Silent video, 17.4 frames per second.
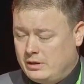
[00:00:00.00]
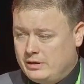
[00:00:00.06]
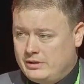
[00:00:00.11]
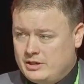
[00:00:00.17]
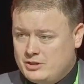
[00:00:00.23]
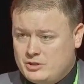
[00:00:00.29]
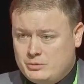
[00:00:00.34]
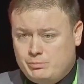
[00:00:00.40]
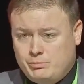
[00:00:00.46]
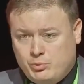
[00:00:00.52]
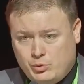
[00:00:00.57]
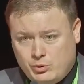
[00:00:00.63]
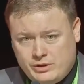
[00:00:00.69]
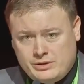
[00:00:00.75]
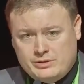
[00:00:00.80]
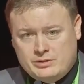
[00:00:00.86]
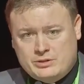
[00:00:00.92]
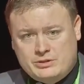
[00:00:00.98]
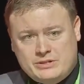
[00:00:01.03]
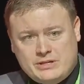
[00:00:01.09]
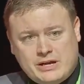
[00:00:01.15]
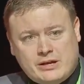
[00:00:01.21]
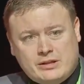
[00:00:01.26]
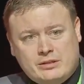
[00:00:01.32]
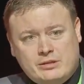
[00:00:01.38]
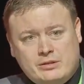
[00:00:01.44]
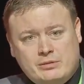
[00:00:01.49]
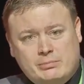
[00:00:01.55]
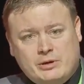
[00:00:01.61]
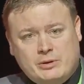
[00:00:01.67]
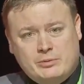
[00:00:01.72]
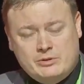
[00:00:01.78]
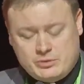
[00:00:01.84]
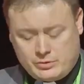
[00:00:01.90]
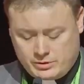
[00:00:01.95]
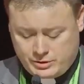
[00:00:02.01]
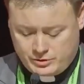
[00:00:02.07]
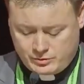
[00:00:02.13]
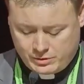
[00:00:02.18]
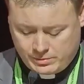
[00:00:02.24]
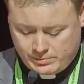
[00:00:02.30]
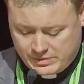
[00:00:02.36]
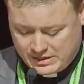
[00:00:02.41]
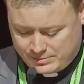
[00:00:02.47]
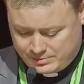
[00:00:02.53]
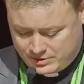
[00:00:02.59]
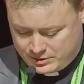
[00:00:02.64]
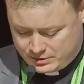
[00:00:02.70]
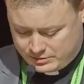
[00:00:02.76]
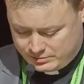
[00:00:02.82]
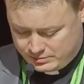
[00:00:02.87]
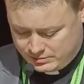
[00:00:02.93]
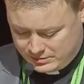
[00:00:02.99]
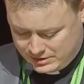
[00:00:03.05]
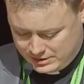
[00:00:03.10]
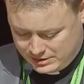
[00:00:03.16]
And then to put it to death by returning to our baptism.